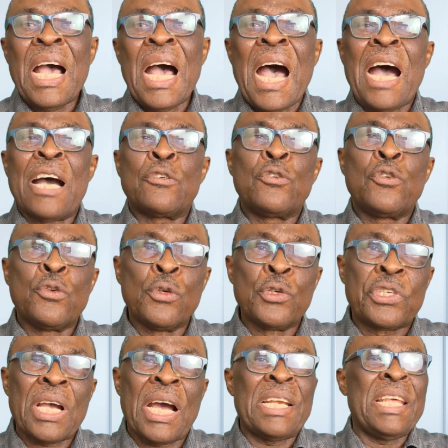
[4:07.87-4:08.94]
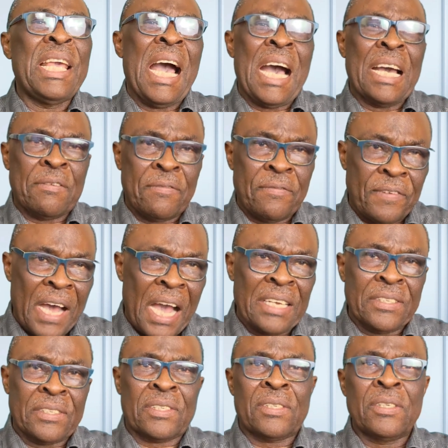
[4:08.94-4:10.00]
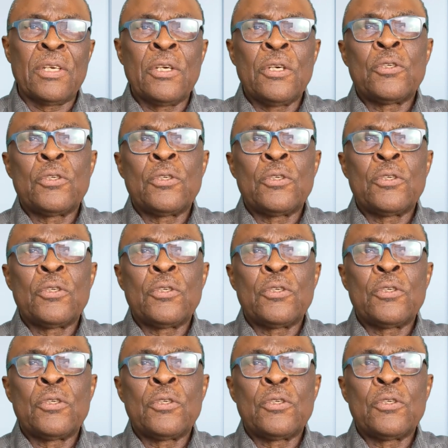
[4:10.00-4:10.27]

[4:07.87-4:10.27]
are usually advised